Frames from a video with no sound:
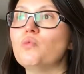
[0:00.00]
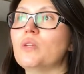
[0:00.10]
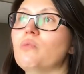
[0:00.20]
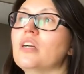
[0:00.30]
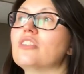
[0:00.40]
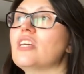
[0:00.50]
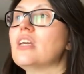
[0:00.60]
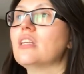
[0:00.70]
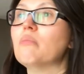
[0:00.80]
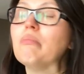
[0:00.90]
when we are
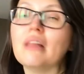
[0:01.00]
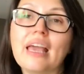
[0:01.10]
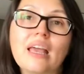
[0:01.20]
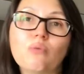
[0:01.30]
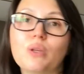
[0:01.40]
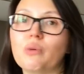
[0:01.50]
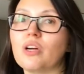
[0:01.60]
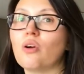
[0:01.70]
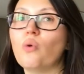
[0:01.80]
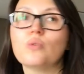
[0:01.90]
taking the plane, when we
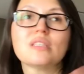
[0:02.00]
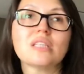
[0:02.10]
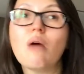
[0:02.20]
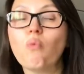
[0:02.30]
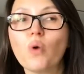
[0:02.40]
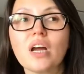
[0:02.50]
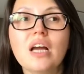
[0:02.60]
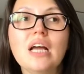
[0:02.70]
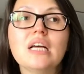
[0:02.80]
are going somewhere.